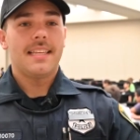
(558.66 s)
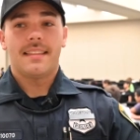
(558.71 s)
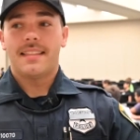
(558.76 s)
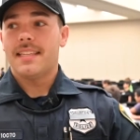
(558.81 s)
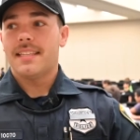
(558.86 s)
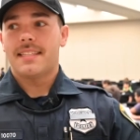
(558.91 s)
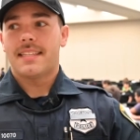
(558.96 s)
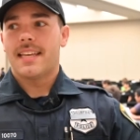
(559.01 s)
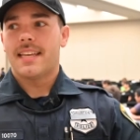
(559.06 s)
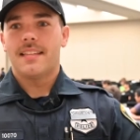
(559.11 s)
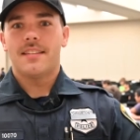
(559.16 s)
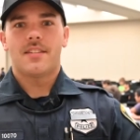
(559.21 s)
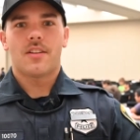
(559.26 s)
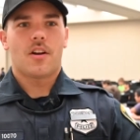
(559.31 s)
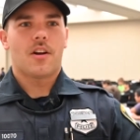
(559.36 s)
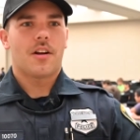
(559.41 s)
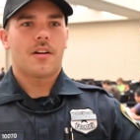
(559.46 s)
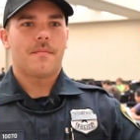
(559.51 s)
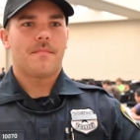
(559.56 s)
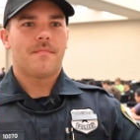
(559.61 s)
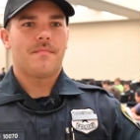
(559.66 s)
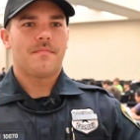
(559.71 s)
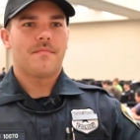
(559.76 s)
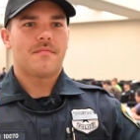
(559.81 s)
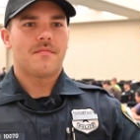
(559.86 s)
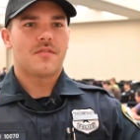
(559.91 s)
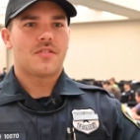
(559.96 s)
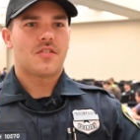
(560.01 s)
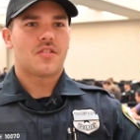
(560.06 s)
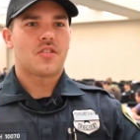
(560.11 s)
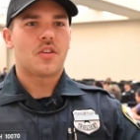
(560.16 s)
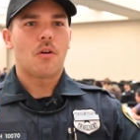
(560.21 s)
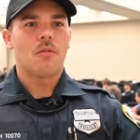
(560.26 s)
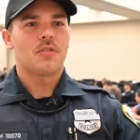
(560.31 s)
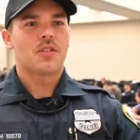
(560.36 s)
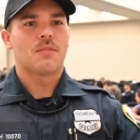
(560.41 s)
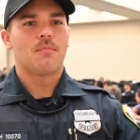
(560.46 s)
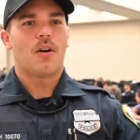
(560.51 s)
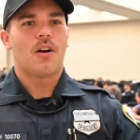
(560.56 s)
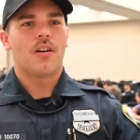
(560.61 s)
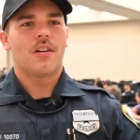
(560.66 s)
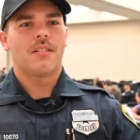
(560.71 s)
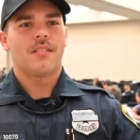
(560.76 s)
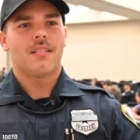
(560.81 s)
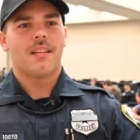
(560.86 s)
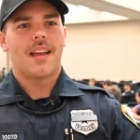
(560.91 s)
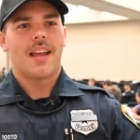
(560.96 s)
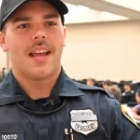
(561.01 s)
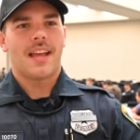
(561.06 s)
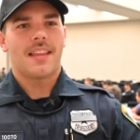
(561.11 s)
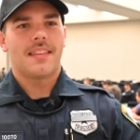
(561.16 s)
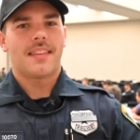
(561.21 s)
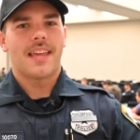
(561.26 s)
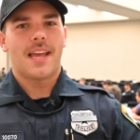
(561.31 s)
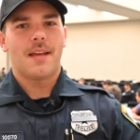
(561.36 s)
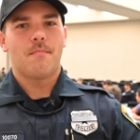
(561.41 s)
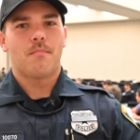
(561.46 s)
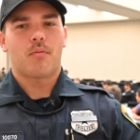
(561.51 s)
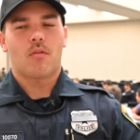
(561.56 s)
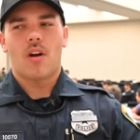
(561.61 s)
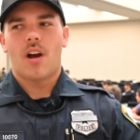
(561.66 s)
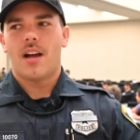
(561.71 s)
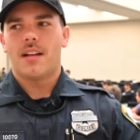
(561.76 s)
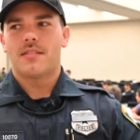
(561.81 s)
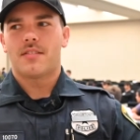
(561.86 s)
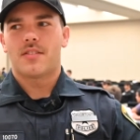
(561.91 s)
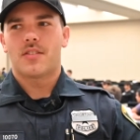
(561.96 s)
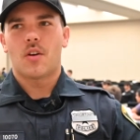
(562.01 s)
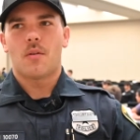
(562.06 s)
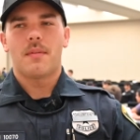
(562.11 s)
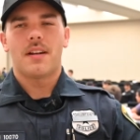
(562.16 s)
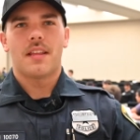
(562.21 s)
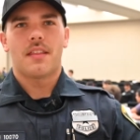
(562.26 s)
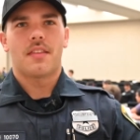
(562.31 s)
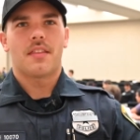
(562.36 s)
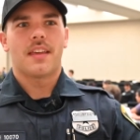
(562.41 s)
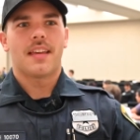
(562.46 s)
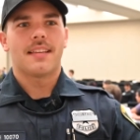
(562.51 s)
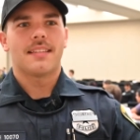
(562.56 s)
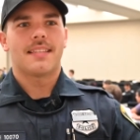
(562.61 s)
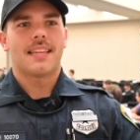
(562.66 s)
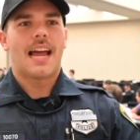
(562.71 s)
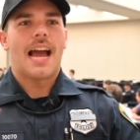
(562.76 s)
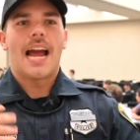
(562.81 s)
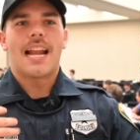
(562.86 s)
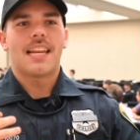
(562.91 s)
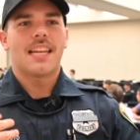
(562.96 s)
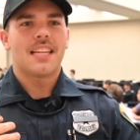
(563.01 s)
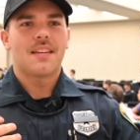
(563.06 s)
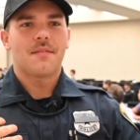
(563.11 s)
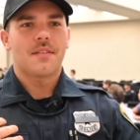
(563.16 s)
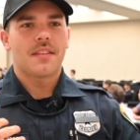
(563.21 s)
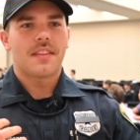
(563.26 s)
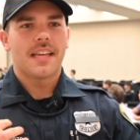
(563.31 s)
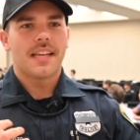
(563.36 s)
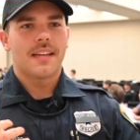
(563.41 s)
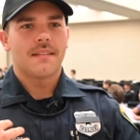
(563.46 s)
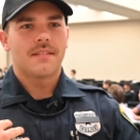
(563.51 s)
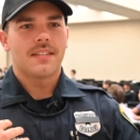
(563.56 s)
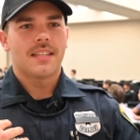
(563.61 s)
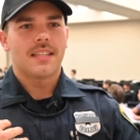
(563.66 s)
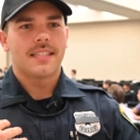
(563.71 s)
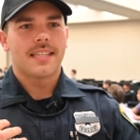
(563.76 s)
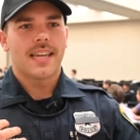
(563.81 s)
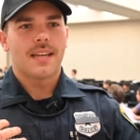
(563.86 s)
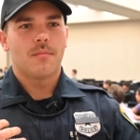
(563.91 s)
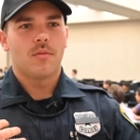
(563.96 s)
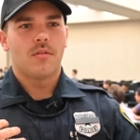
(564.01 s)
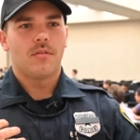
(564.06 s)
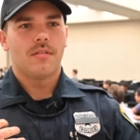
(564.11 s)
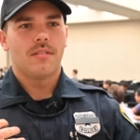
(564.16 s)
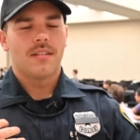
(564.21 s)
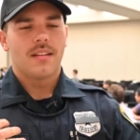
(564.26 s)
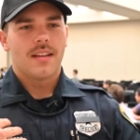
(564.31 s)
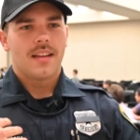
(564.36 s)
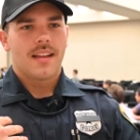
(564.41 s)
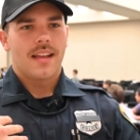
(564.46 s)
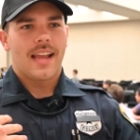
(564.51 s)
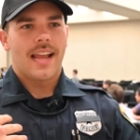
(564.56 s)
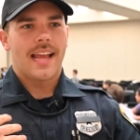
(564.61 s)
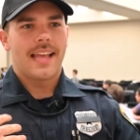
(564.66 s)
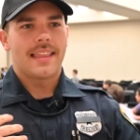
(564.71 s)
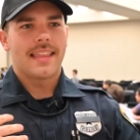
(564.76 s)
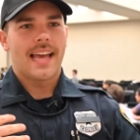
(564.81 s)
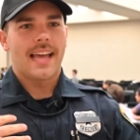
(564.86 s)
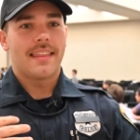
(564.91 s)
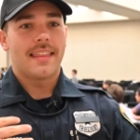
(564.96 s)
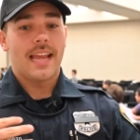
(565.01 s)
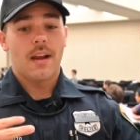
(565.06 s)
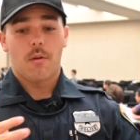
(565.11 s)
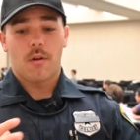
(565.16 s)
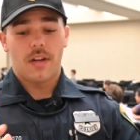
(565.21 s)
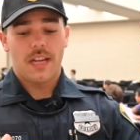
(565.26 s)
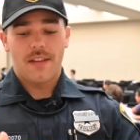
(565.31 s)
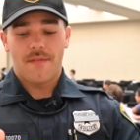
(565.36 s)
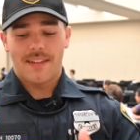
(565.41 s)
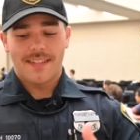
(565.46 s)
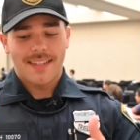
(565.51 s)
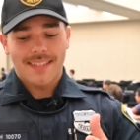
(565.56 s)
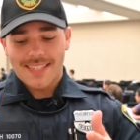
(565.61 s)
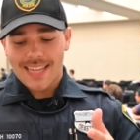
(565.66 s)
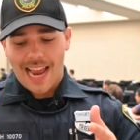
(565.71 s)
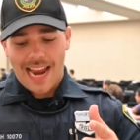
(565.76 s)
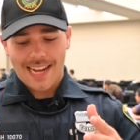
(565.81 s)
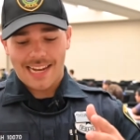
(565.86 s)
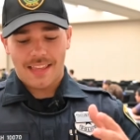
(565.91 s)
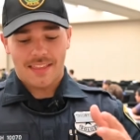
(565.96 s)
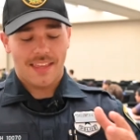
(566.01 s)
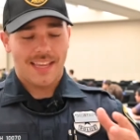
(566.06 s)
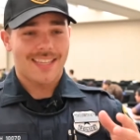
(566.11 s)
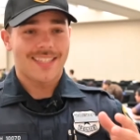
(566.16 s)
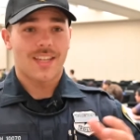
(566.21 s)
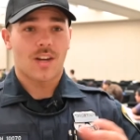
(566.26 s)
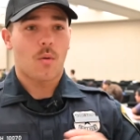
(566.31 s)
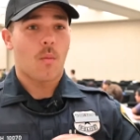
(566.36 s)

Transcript: These kids are so smart and they brought so many things that I didn't even think of to the table and that they were even designing things that are